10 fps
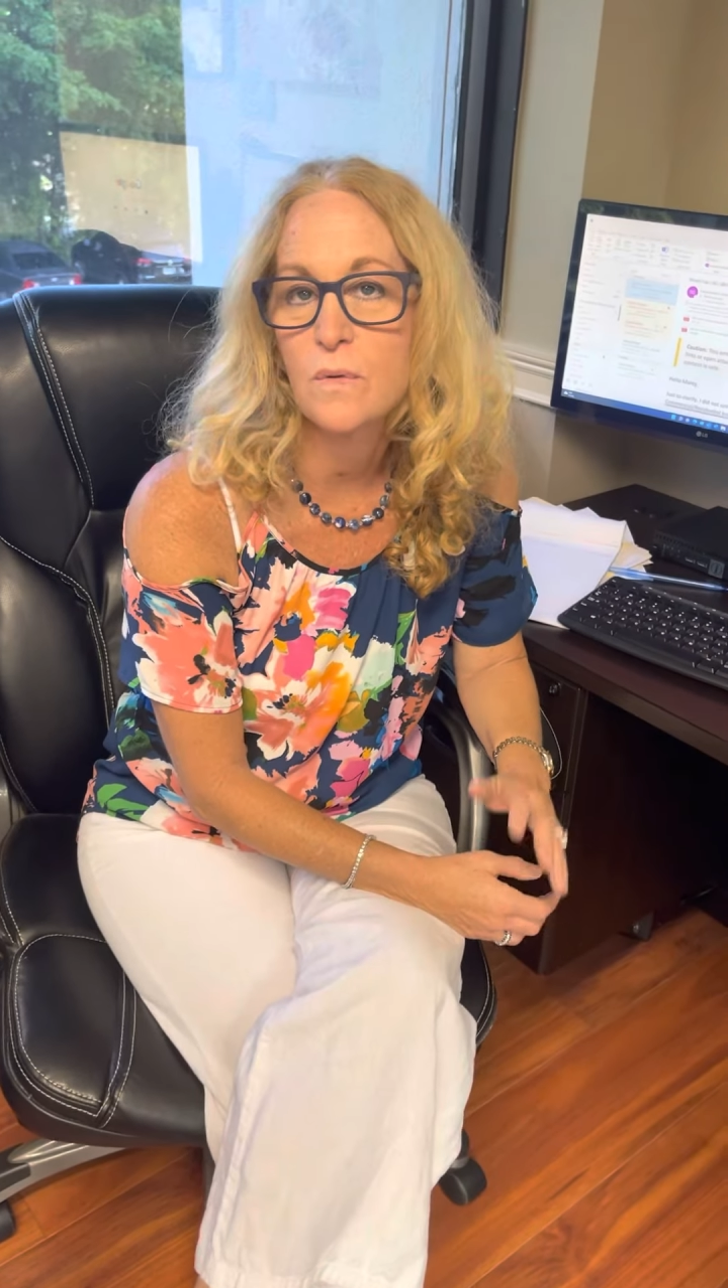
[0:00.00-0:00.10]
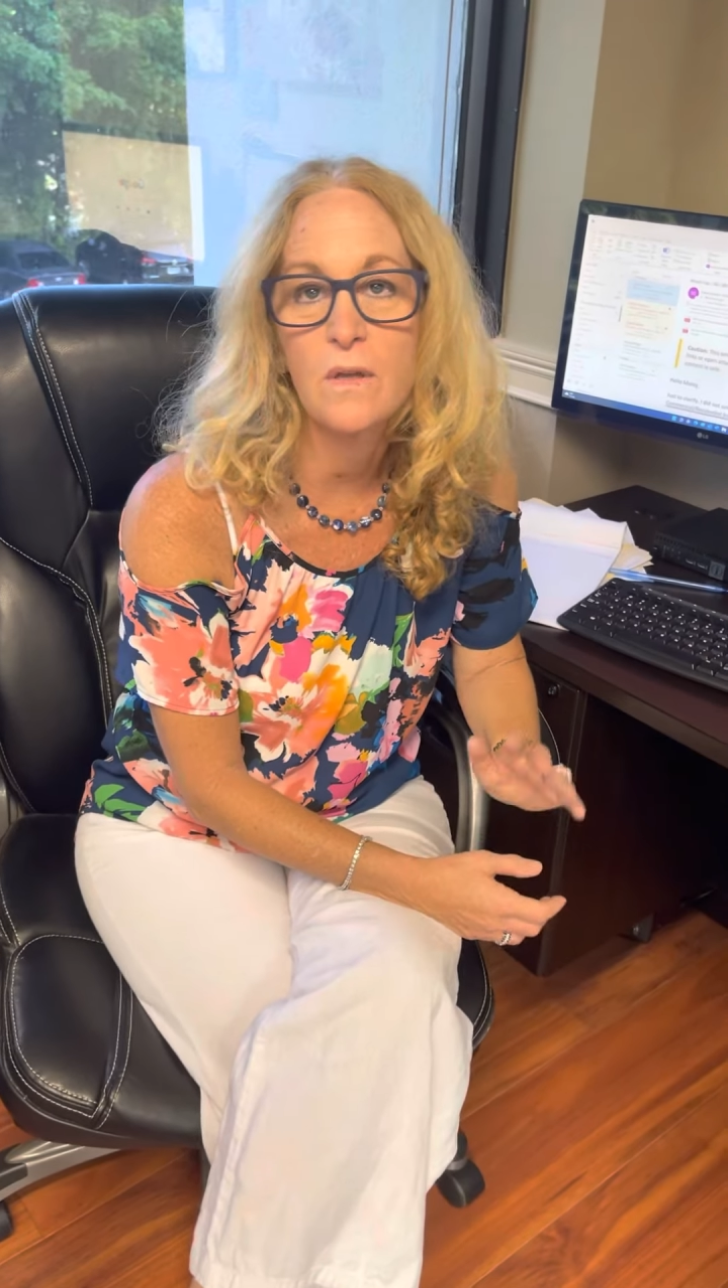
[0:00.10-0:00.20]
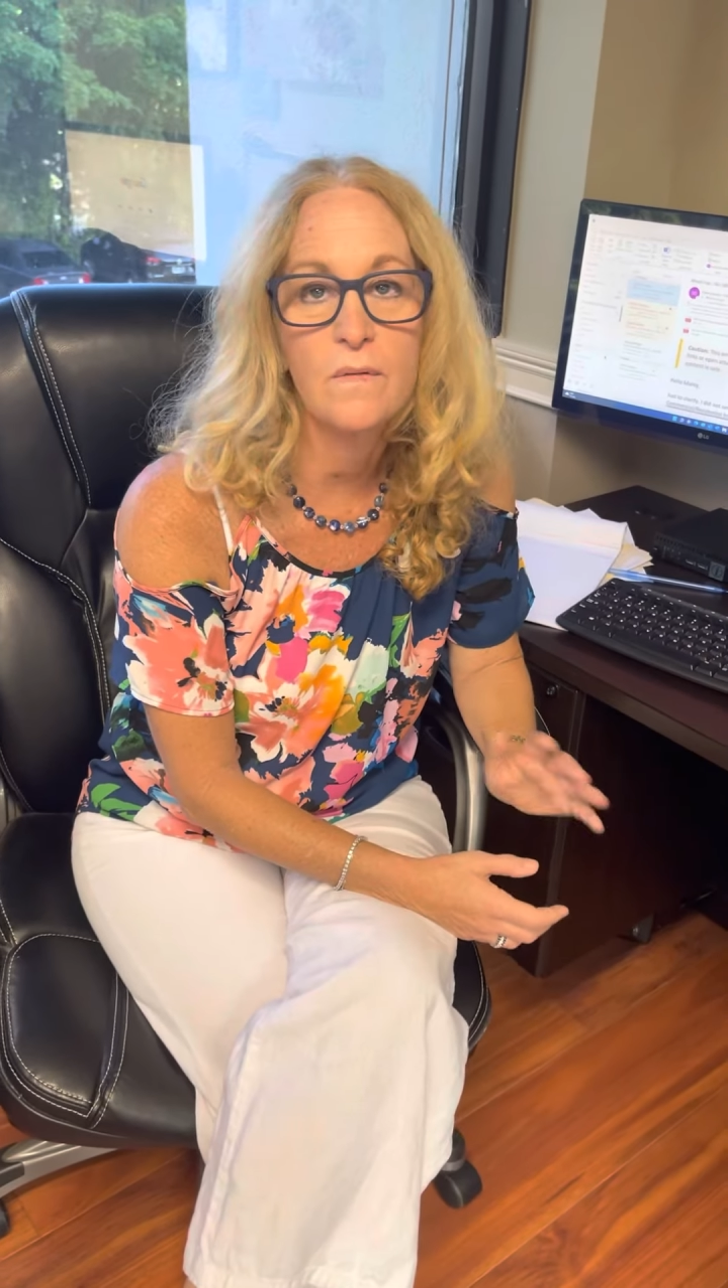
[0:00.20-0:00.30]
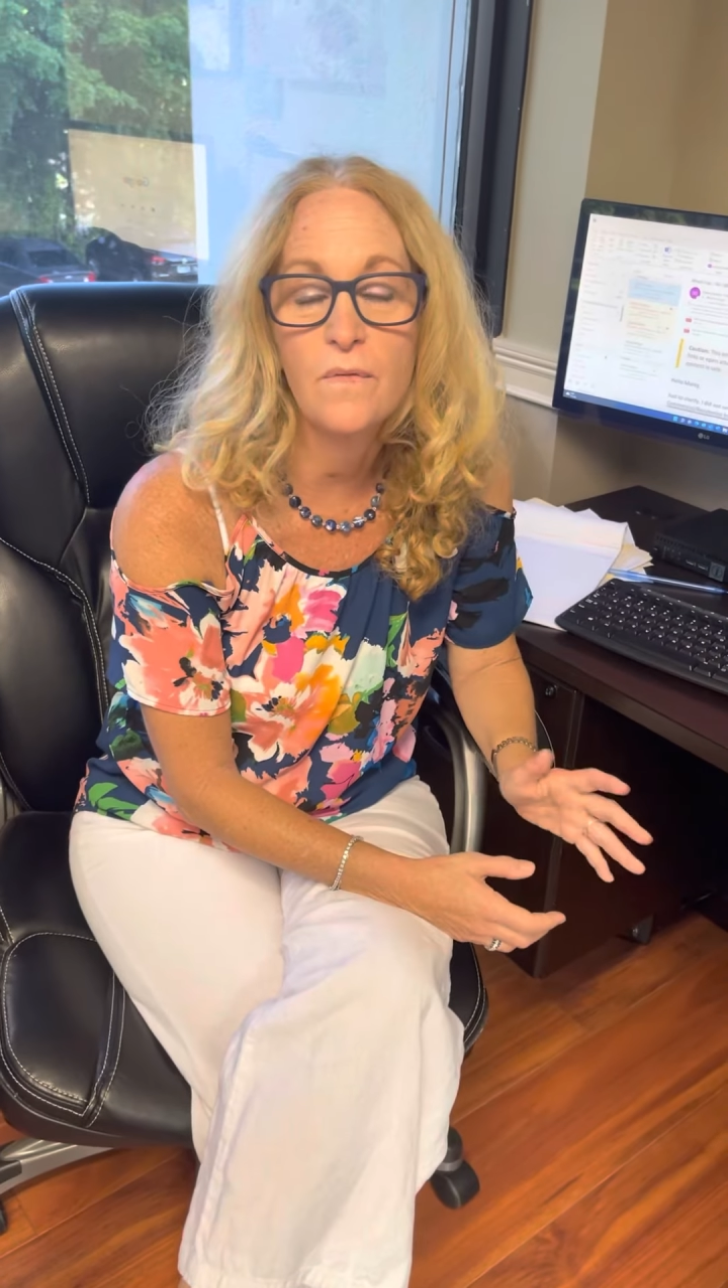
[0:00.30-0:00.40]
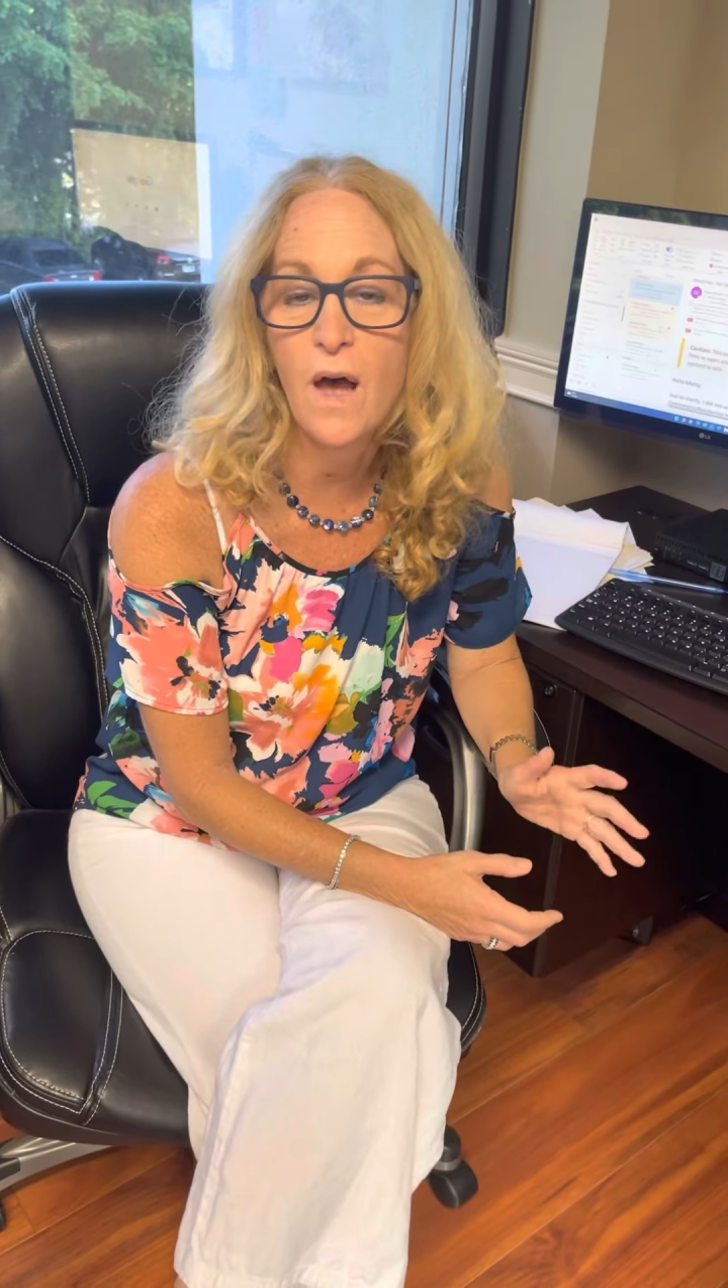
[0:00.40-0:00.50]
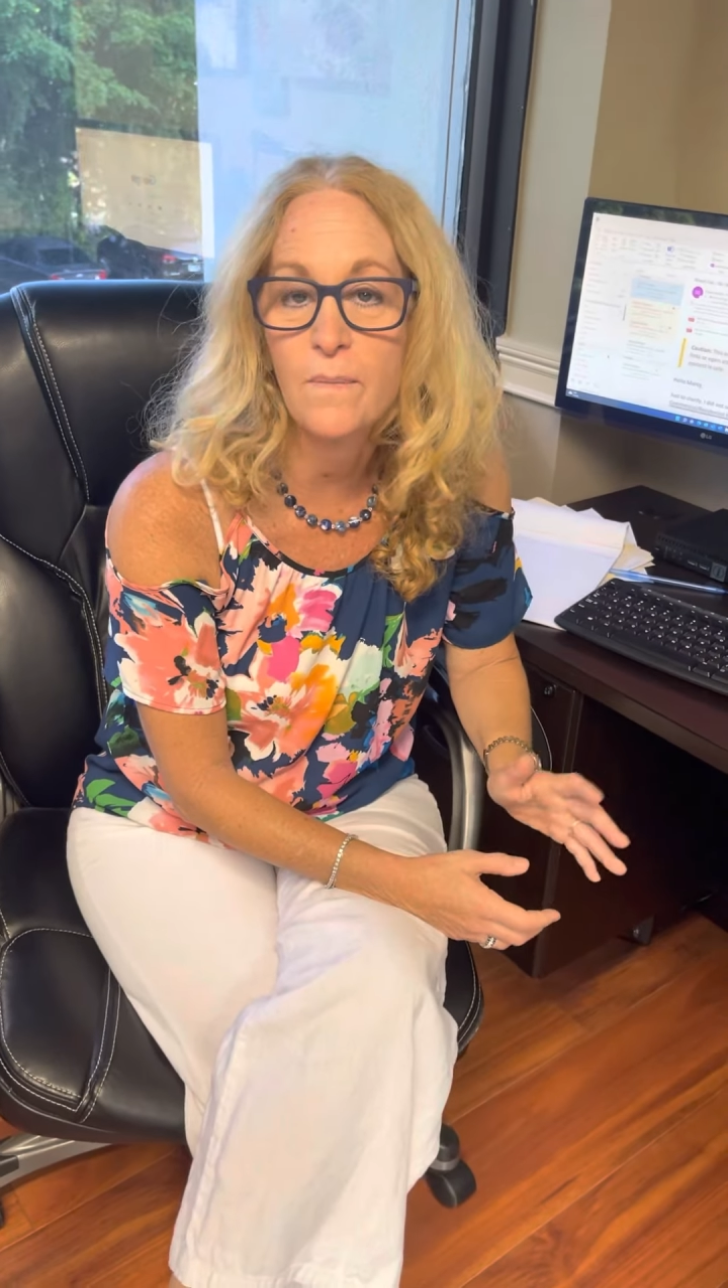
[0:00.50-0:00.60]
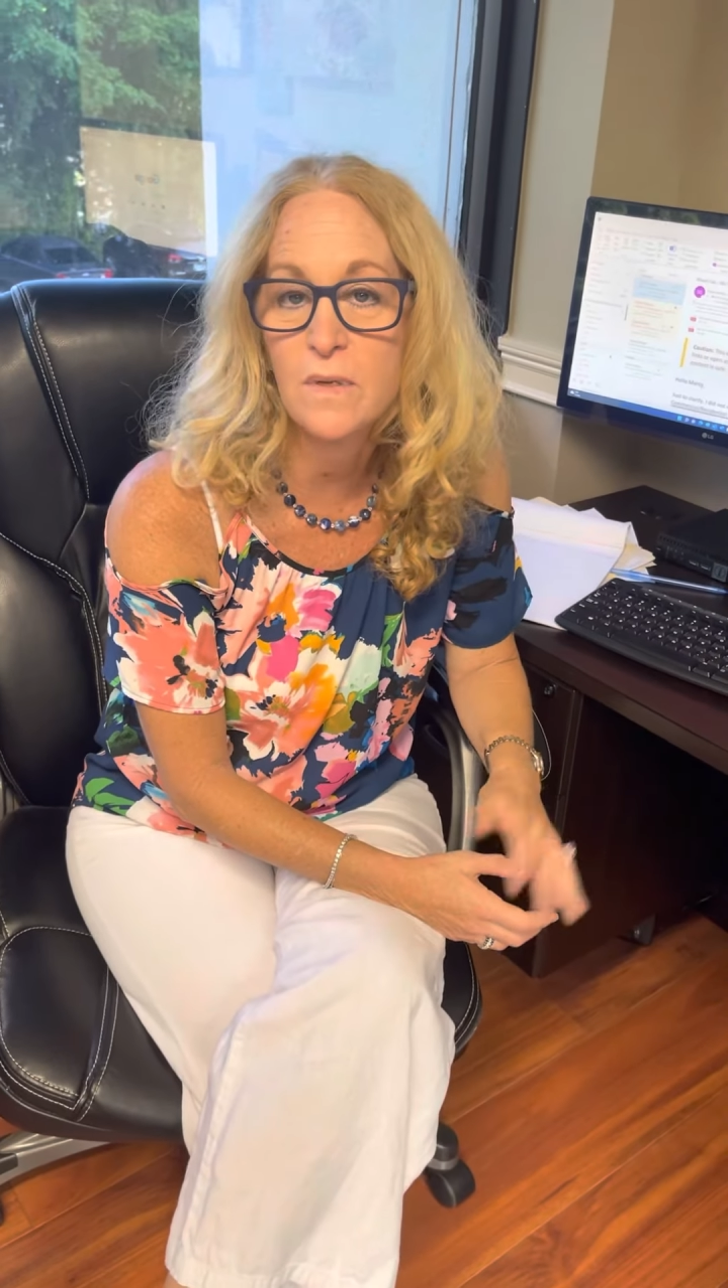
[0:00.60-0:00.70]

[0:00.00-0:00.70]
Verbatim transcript: within five